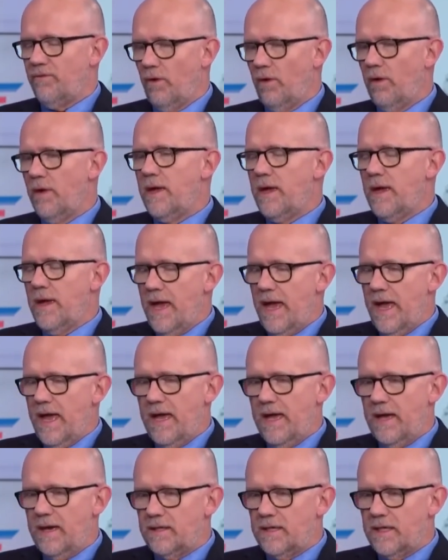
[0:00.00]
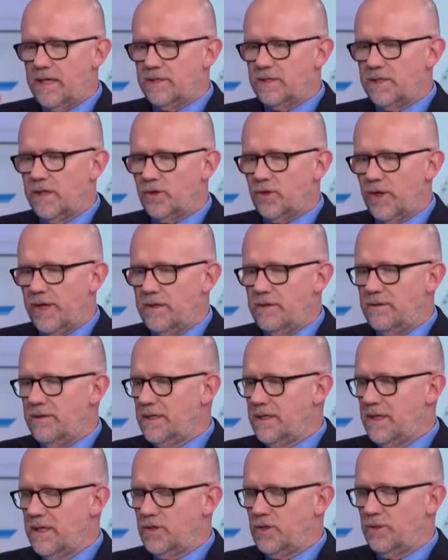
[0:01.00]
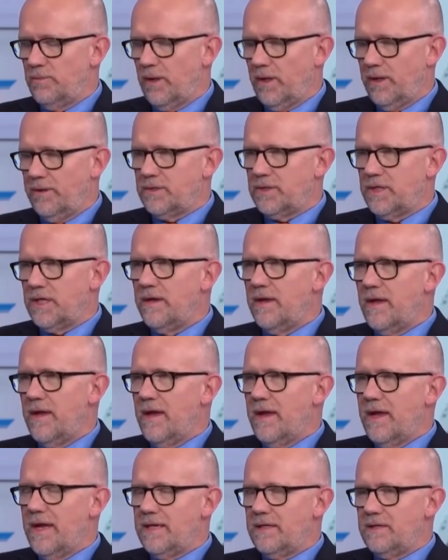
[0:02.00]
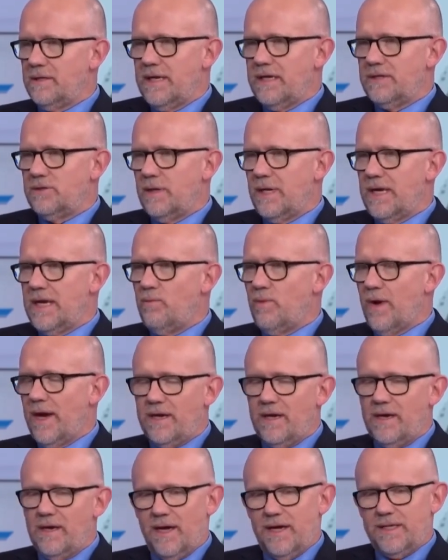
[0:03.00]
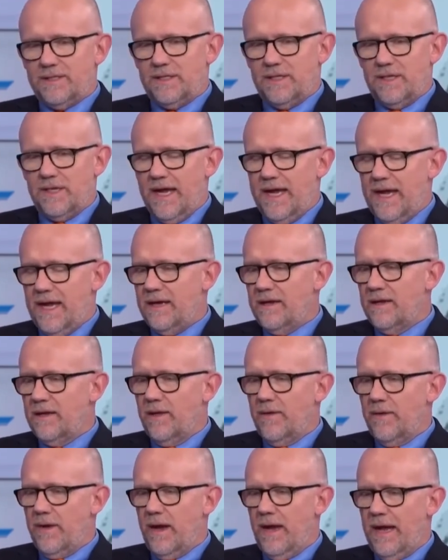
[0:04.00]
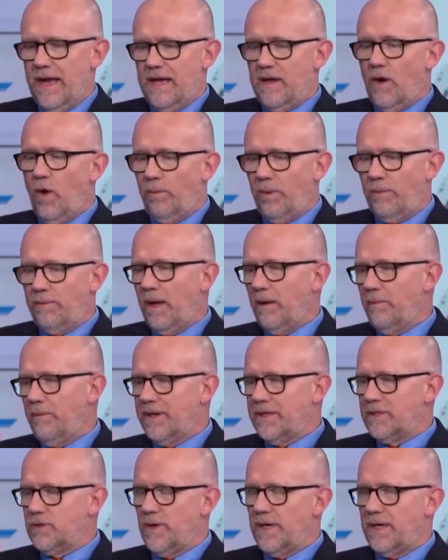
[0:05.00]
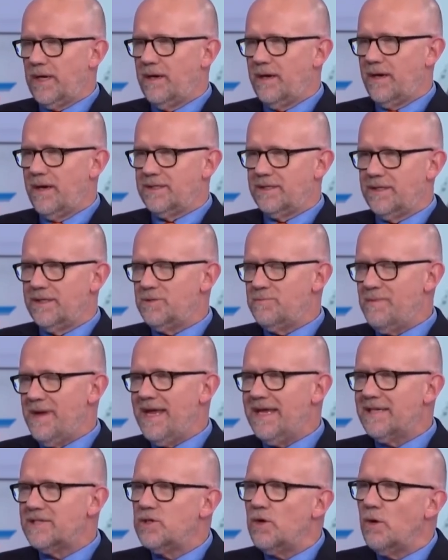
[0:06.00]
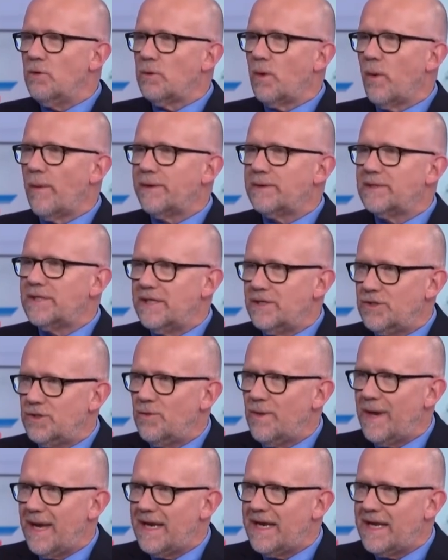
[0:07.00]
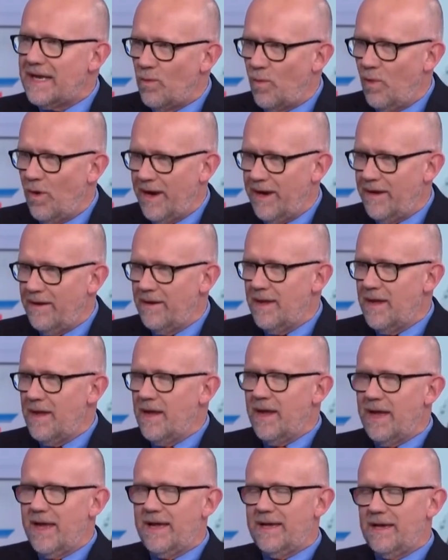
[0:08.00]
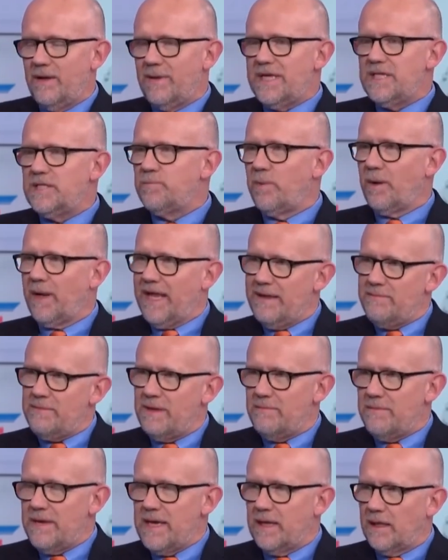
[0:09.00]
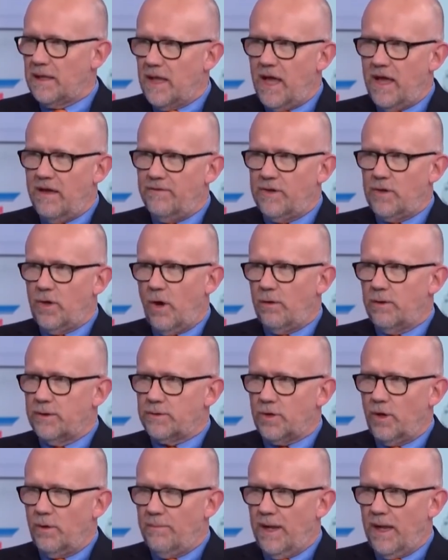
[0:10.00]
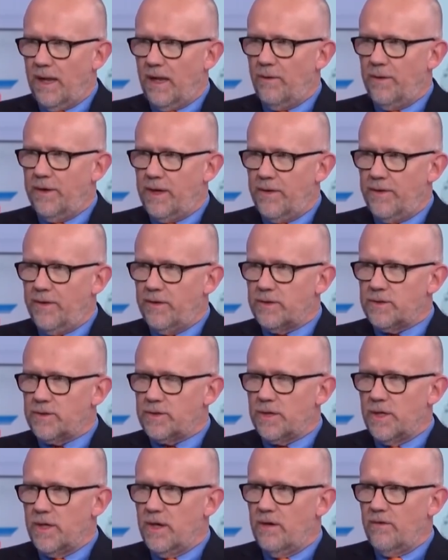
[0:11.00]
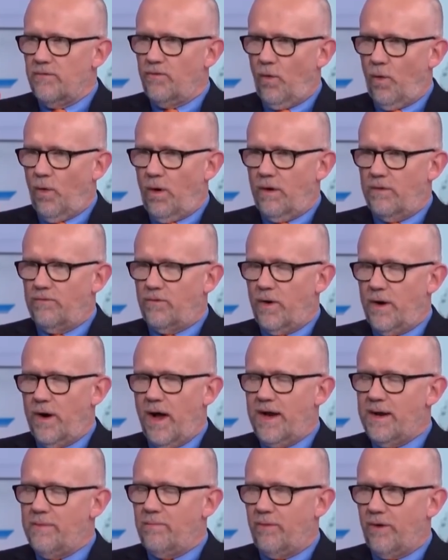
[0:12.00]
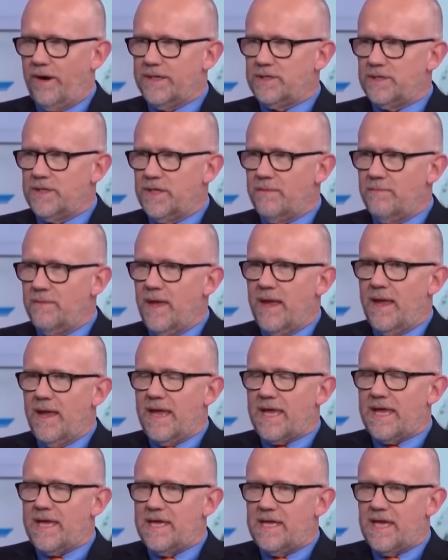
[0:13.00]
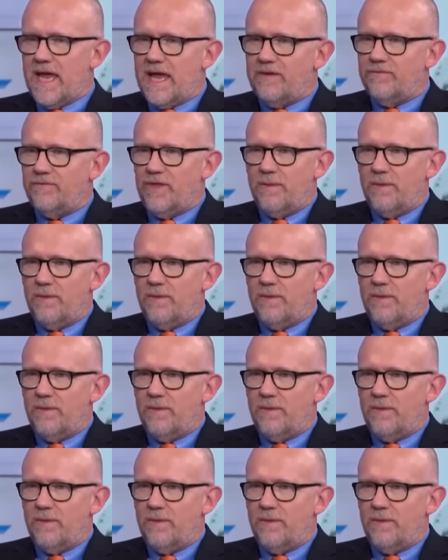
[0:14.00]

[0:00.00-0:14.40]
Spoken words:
Instead, he resorts to the same tired tactics, name-calling, wild accusations, and frantic gestures that suggest he's got no real answers. If throwing a tantrum was an Olympic sport,